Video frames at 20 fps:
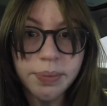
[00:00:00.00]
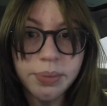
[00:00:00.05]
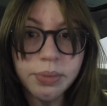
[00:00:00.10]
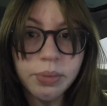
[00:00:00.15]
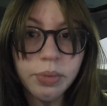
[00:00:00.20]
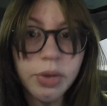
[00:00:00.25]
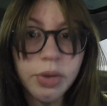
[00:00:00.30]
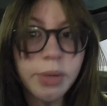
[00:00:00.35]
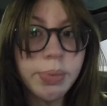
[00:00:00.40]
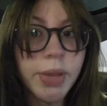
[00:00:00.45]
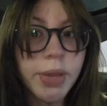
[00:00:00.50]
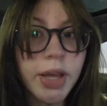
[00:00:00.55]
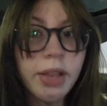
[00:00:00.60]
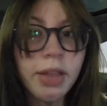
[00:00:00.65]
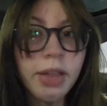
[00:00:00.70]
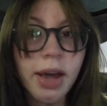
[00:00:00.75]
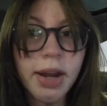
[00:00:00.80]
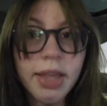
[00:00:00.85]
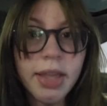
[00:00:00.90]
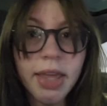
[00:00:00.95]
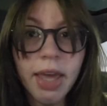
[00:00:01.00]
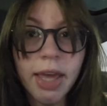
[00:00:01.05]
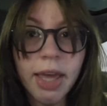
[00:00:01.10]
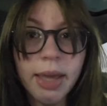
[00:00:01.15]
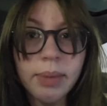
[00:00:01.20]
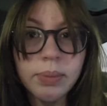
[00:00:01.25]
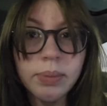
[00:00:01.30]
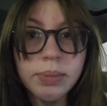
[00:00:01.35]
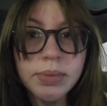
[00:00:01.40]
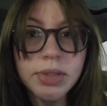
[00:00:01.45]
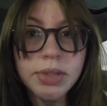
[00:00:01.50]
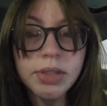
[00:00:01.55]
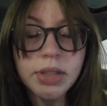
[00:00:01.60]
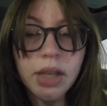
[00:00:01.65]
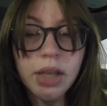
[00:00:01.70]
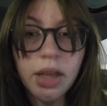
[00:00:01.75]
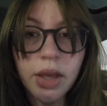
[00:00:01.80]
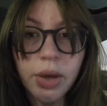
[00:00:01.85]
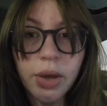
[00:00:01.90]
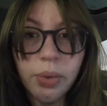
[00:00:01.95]
We play a lot of games.
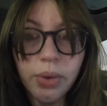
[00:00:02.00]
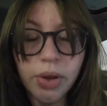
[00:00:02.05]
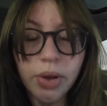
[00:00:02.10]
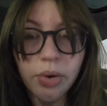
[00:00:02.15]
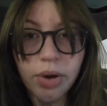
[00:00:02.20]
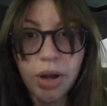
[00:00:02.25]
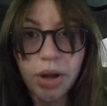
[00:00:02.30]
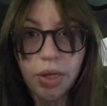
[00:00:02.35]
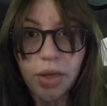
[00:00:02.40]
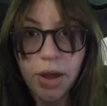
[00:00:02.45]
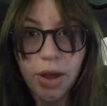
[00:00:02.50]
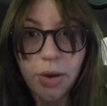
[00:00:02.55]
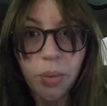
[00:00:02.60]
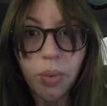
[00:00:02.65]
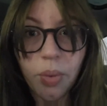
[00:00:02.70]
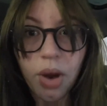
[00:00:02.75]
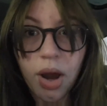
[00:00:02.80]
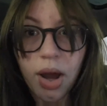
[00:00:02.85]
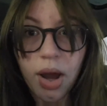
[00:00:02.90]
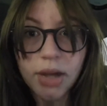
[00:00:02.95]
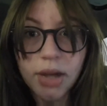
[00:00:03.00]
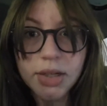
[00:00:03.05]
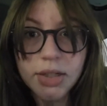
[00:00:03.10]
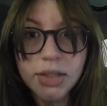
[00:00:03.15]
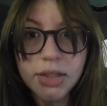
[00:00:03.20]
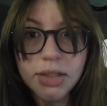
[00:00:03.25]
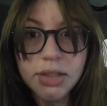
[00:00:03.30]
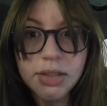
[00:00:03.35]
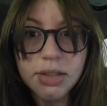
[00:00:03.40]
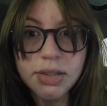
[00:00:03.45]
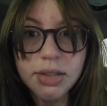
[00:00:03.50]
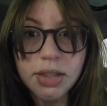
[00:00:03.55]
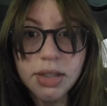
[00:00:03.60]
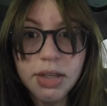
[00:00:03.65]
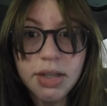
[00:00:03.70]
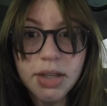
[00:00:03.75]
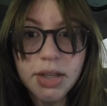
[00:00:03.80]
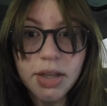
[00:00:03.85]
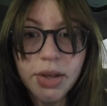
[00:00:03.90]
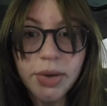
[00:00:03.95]
We go on a lot of walks.
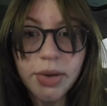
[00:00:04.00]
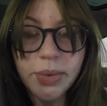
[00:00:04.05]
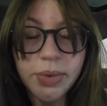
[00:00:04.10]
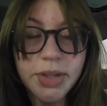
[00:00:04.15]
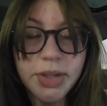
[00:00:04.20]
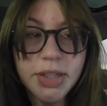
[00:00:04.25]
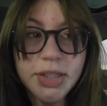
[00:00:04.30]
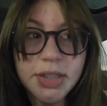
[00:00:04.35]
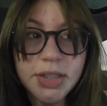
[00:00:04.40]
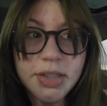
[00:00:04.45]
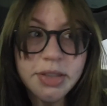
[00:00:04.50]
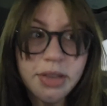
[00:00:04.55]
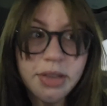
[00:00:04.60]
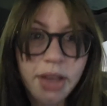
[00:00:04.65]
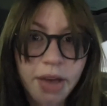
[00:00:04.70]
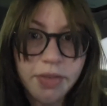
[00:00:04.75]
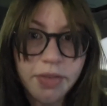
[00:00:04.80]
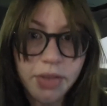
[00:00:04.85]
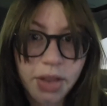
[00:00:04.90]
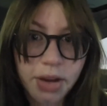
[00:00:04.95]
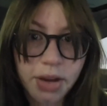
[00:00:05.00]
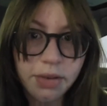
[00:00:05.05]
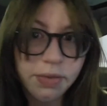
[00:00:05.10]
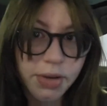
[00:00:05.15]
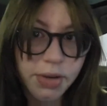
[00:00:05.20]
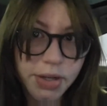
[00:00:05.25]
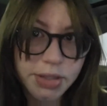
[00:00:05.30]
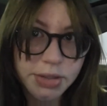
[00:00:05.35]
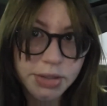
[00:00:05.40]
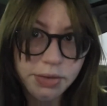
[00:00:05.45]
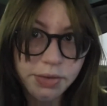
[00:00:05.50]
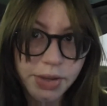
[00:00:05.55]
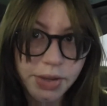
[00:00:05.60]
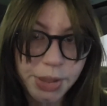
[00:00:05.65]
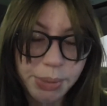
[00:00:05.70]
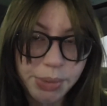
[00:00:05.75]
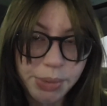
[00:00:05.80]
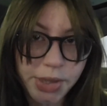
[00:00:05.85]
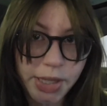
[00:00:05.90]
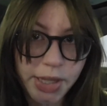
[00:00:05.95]
We just have a lot of fun as a
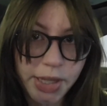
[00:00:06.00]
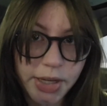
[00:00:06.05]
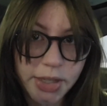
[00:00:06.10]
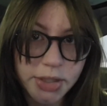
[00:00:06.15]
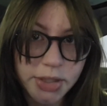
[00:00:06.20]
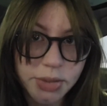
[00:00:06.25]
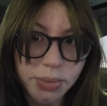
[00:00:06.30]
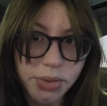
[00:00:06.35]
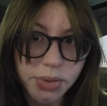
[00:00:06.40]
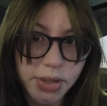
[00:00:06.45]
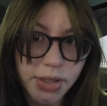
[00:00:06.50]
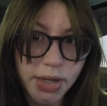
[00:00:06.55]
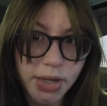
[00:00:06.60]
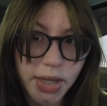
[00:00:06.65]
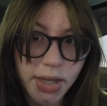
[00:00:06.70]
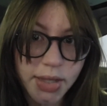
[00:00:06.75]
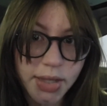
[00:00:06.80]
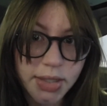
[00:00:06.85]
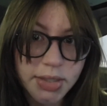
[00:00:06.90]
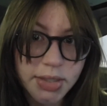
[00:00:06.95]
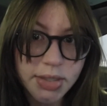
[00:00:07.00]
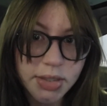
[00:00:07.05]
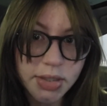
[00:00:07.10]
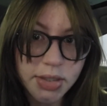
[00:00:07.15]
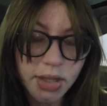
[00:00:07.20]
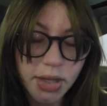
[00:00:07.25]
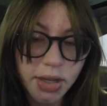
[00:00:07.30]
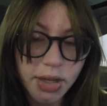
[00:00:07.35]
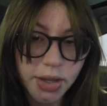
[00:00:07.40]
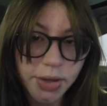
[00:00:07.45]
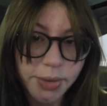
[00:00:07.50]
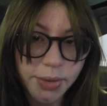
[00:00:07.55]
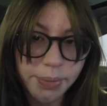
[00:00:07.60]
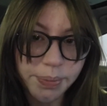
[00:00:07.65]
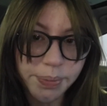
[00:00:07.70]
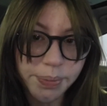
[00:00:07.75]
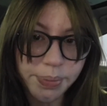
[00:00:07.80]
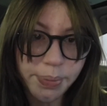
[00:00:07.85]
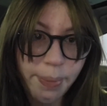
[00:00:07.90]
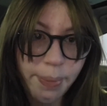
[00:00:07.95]
family and it's really nice.
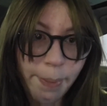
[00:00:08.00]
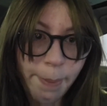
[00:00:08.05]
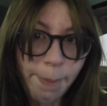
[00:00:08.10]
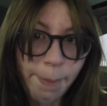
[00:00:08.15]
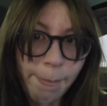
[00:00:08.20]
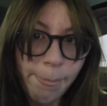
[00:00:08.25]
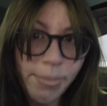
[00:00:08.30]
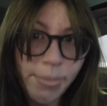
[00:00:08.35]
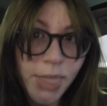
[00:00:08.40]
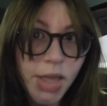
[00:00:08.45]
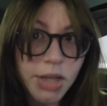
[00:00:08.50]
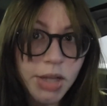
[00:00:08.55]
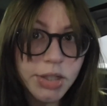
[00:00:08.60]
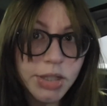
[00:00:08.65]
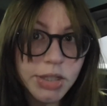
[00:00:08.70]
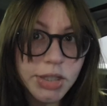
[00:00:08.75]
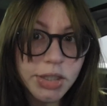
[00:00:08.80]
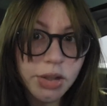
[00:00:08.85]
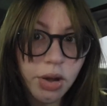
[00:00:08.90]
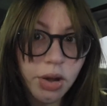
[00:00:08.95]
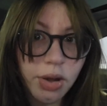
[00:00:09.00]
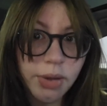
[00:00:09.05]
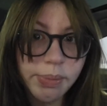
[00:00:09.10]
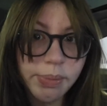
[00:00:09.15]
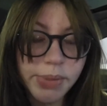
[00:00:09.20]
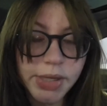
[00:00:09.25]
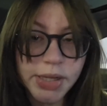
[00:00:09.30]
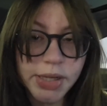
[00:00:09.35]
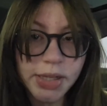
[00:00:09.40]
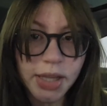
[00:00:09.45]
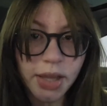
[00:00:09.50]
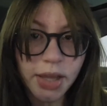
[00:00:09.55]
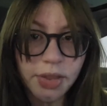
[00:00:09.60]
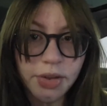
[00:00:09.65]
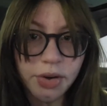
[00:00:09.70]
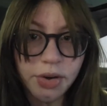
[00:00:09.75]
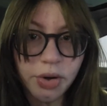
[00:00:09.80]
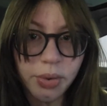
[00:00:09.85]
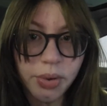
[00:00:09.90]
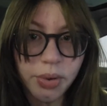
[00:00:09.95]
Just to be
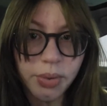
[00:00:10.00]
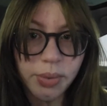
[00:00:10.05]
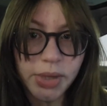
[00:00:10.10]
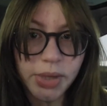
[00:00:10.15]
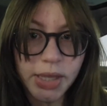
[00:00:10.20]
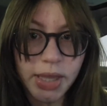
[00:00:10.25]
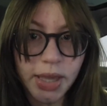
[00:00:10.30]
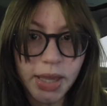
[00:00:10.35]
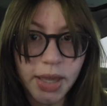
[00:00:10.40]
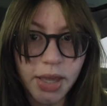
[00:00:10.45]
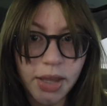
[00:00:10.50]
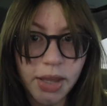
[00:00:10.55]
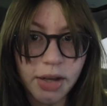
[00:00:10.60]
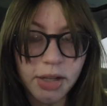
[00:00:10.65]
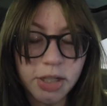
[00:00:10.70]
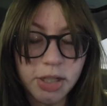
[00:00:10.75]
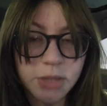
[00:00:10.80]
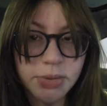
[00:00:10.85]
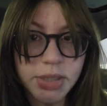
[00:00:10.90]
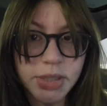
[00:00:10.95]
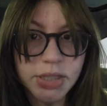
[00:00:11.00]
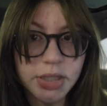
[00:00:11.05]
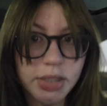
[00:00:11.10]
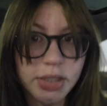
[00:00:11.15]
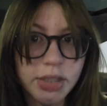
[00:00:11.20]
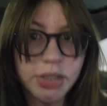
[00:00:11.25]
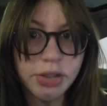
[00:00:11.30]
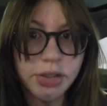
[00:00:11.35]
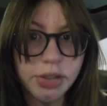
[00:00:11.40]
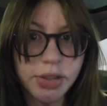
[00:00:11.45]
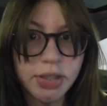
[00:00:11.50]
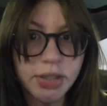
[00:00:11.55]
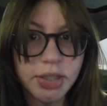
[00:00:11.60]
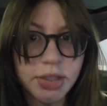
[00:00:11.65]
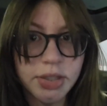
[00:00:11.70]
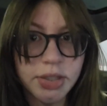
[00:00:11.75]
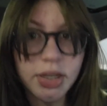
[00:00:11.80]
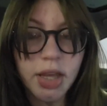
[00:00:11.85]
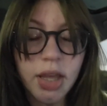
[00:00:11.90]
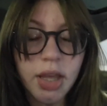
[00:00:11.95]
together when we can, especially during
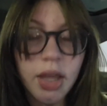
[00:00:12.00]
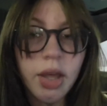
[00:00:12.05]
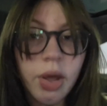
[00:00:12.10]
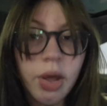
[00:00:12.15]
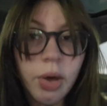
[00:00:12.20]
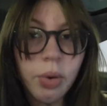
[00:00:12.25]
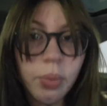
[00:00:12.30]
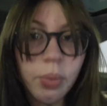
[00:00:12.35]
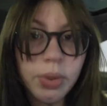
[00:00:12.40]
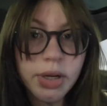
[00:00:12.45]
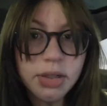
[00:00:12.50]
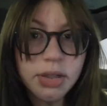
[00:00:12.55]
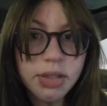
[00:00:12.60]
these weird